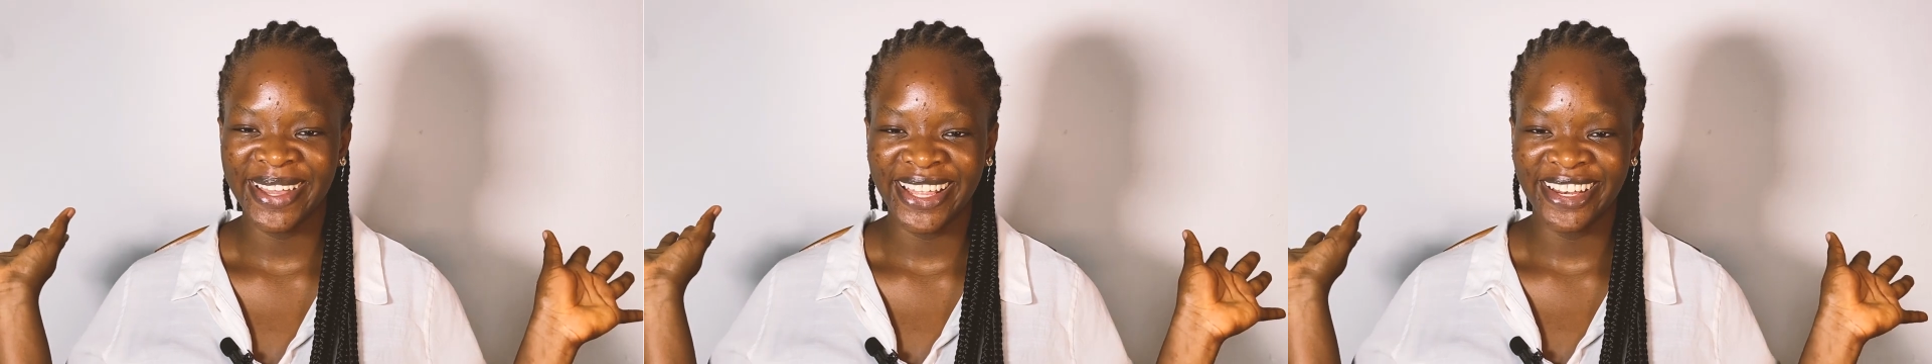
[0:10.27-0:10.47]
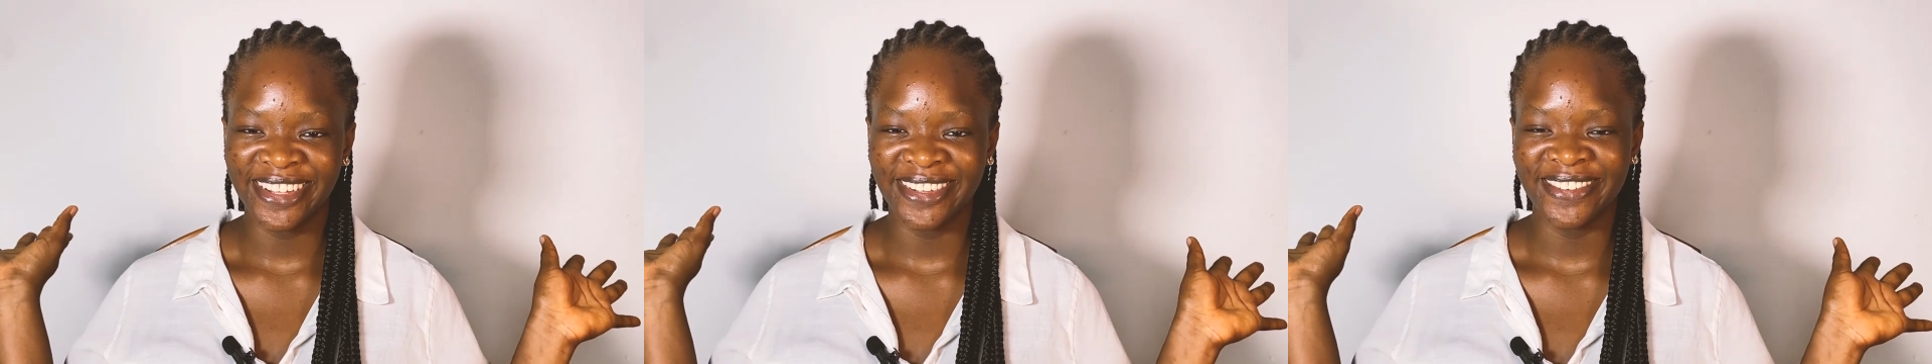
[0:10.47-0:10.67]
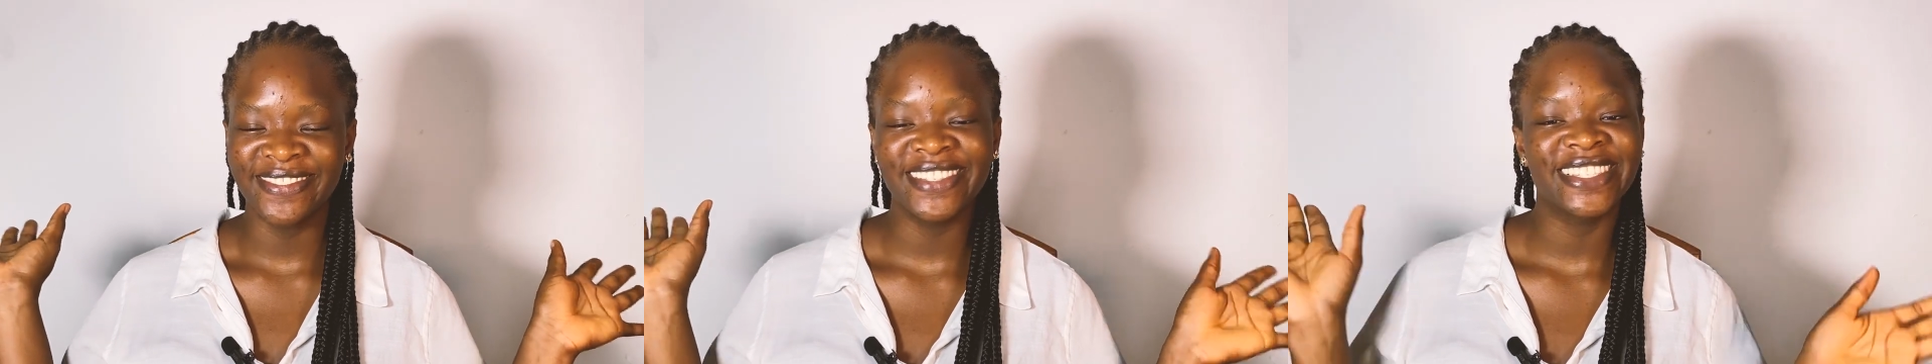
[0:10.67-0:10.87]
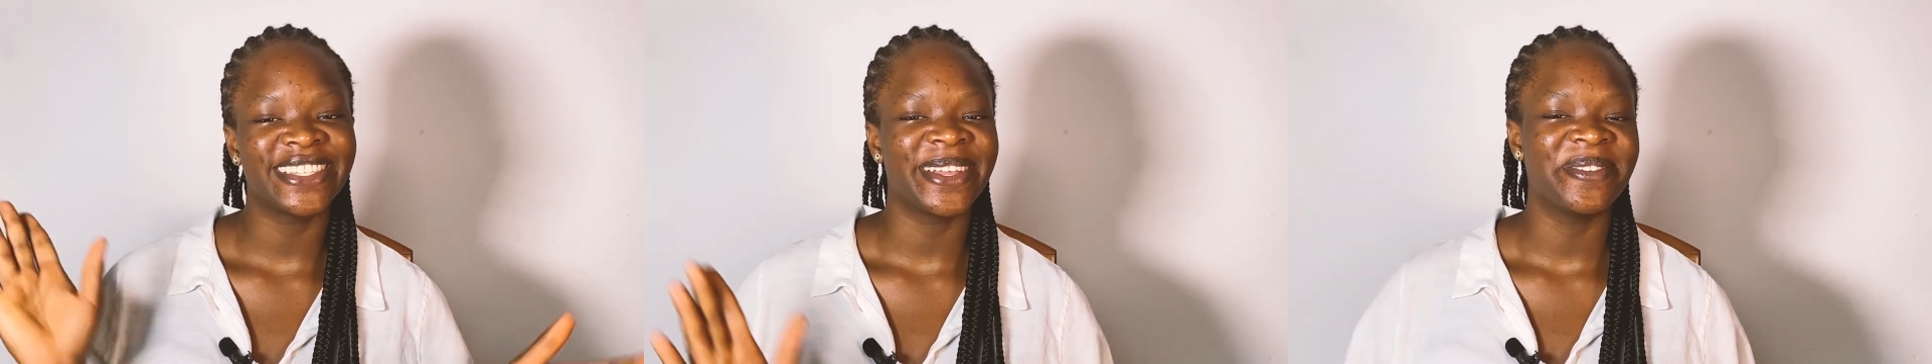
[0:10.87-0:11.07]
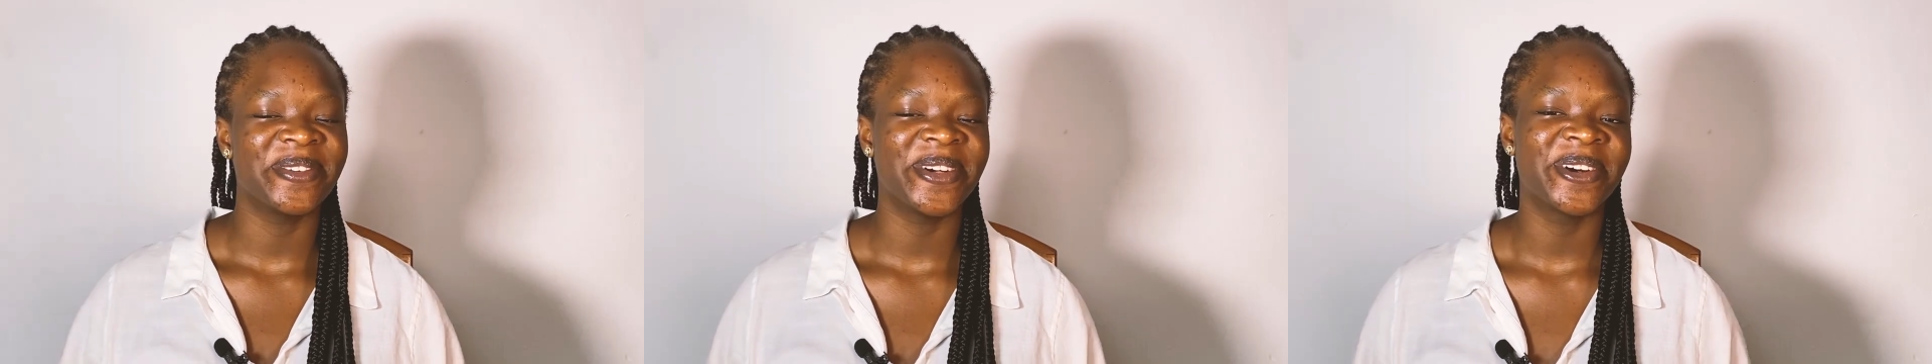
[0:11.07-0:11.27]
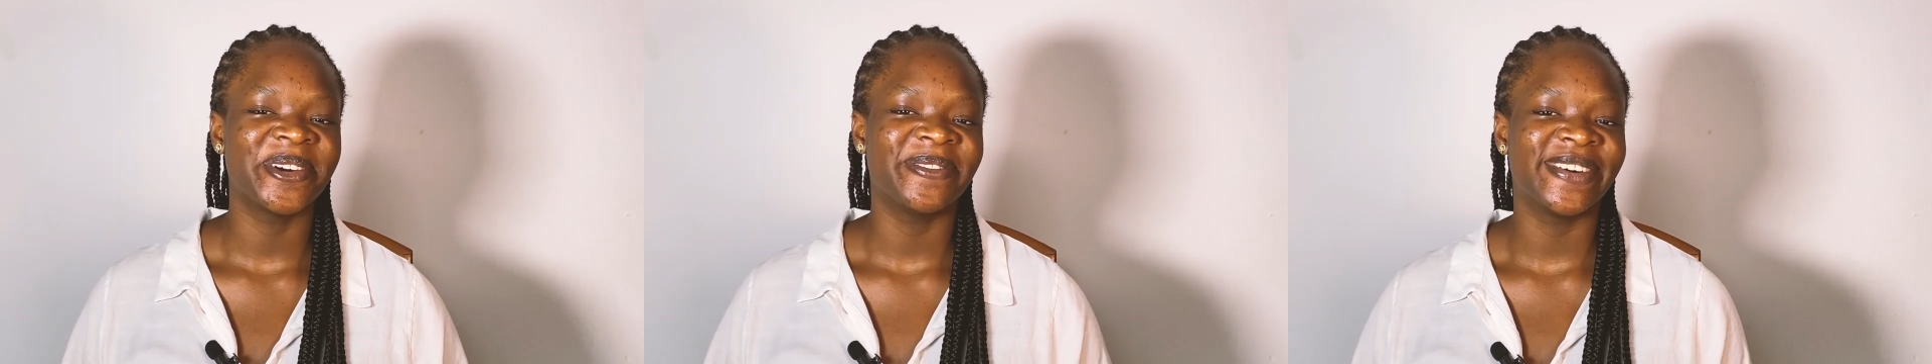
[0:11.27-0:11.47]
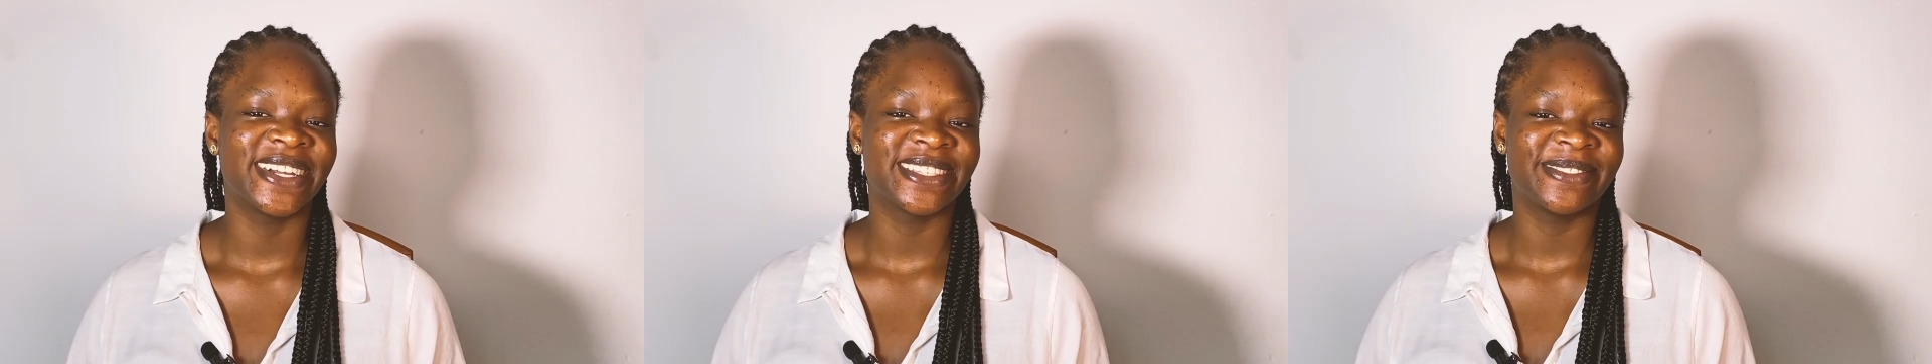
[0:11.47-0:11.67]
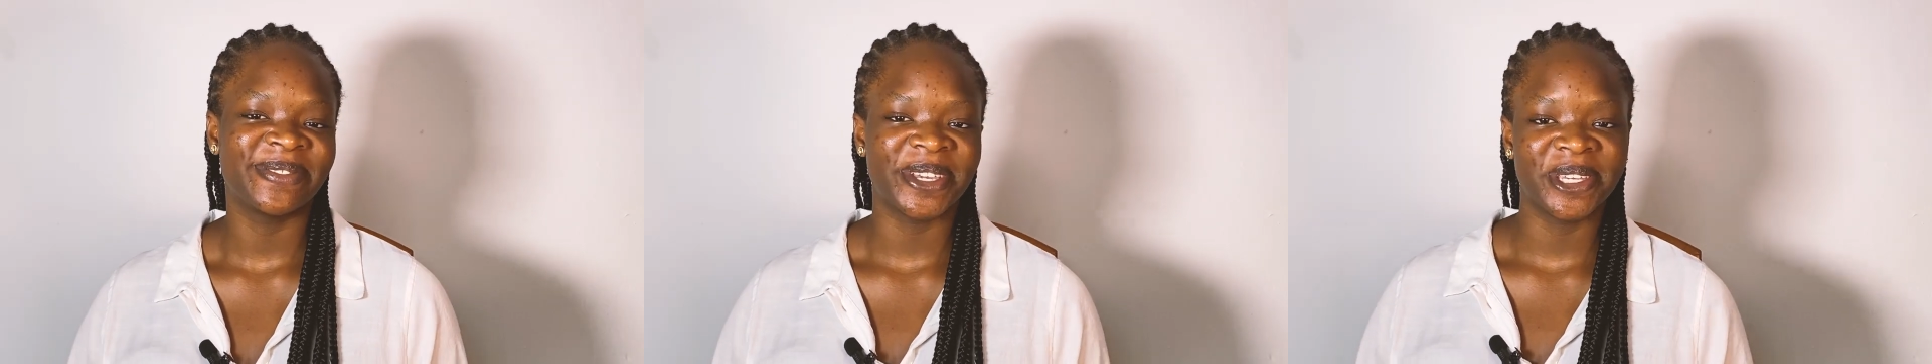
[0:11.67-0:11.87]
my loves, and welcome
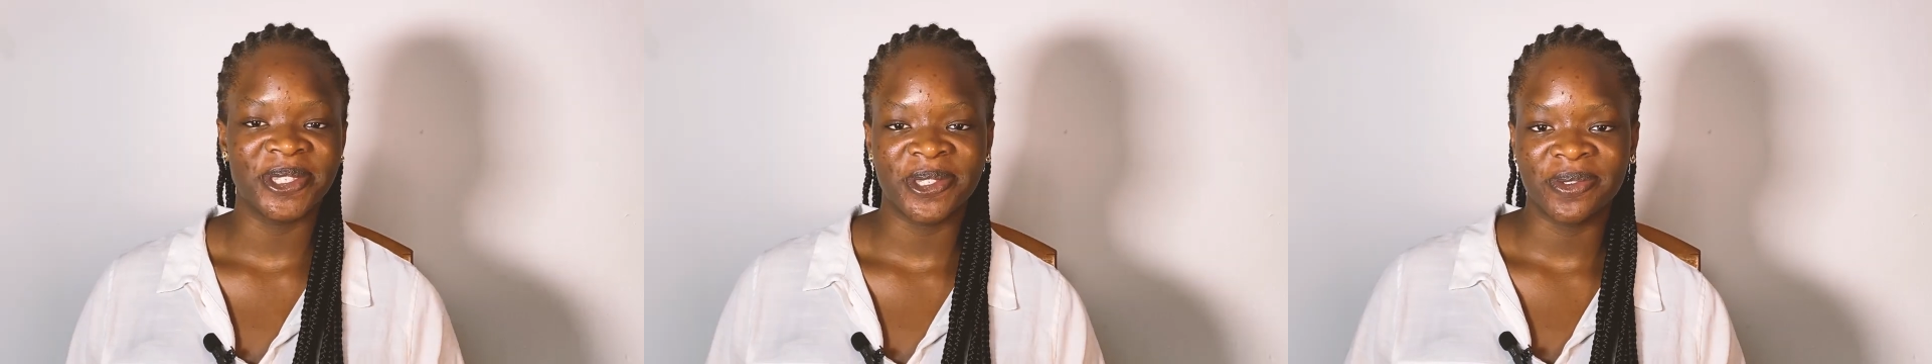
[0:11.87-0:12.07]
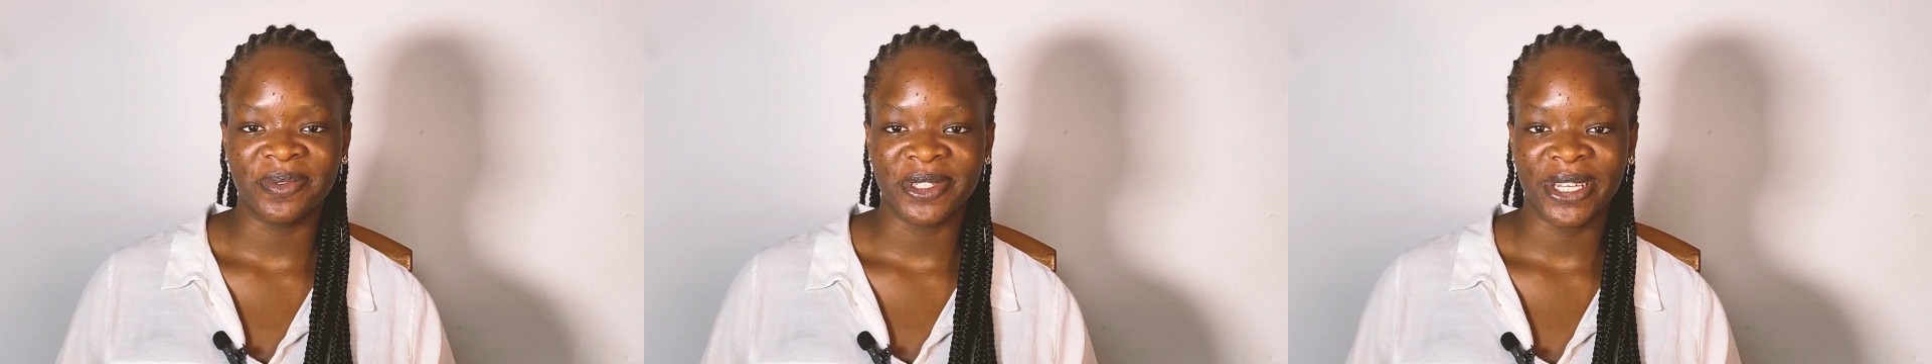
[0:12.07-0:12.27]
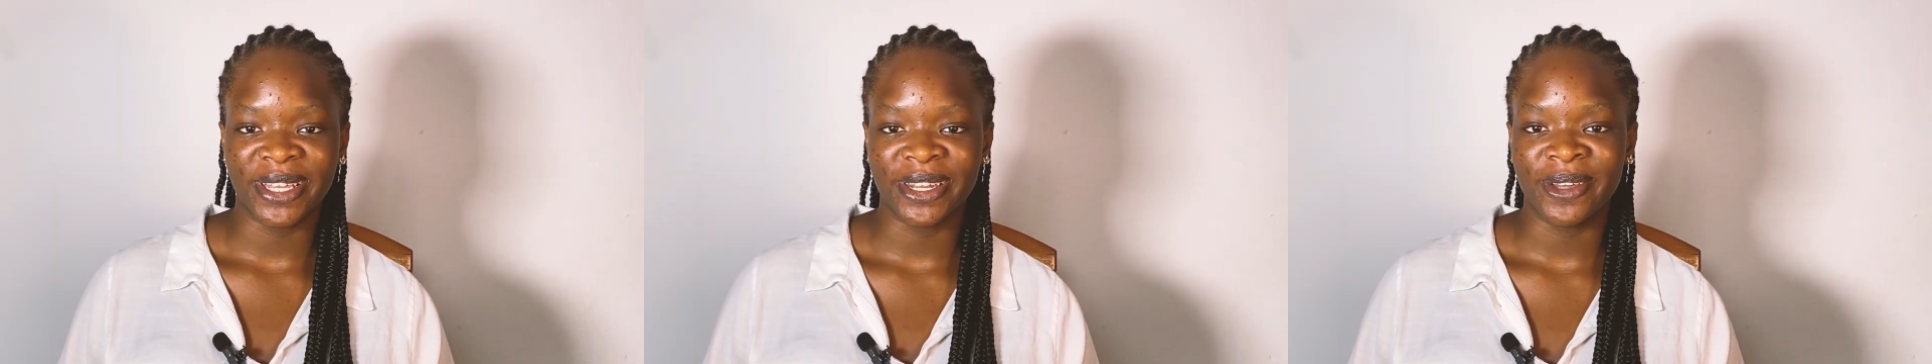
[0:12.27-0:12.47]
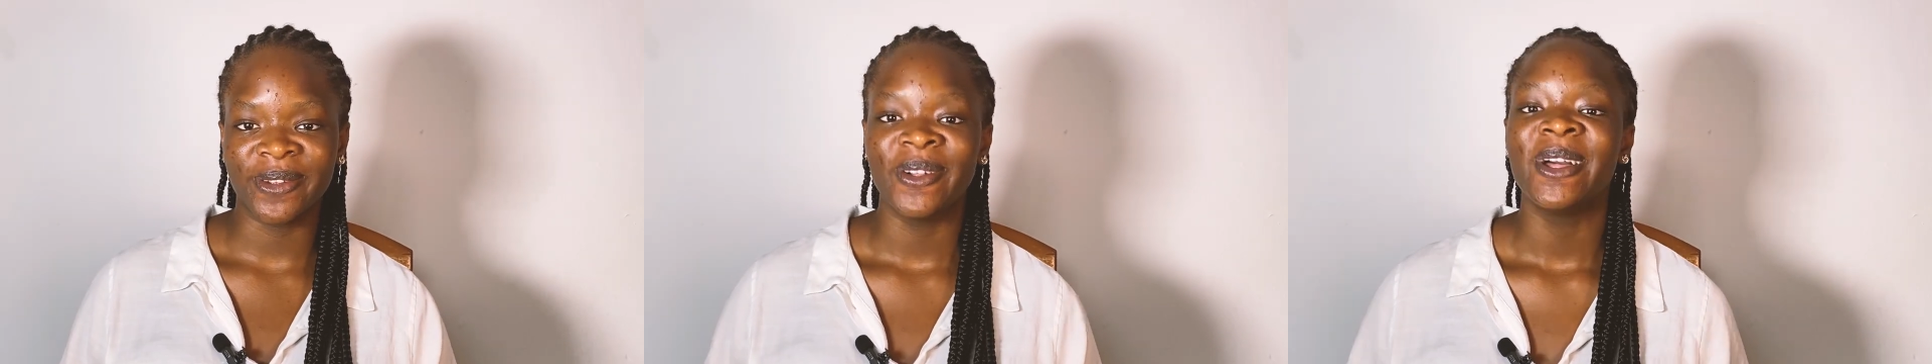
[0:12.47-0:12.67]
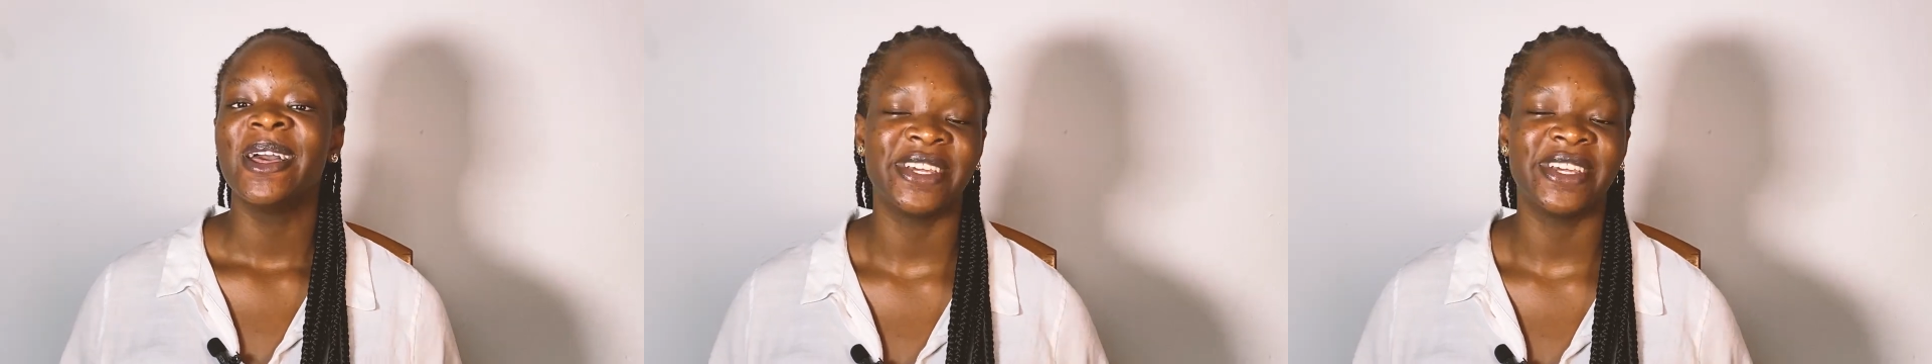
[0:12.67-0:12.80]
back to my YouTube channel.